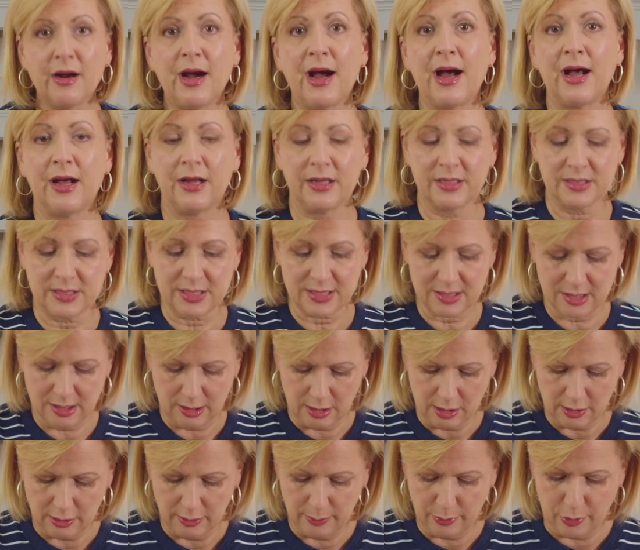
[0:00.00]
us
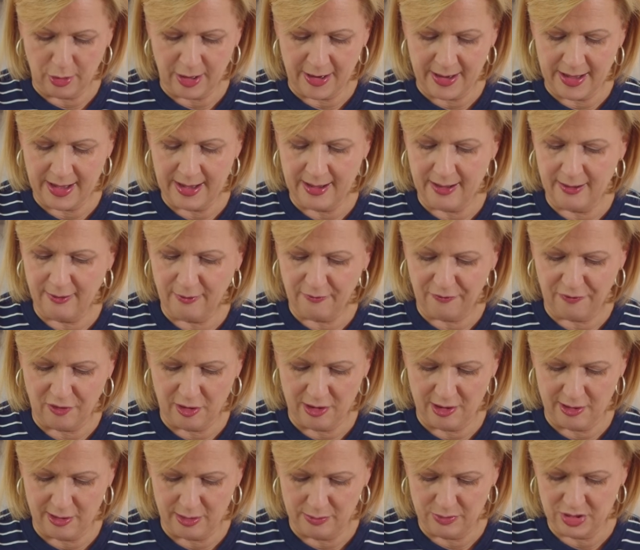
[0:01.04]
called Bryan
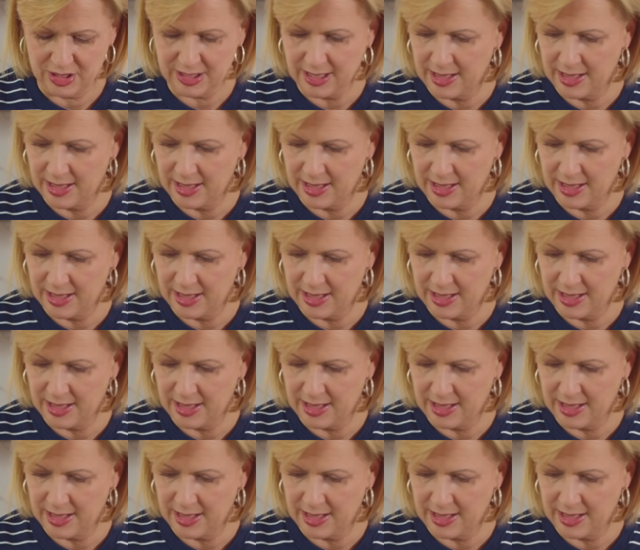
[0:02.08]
Farms,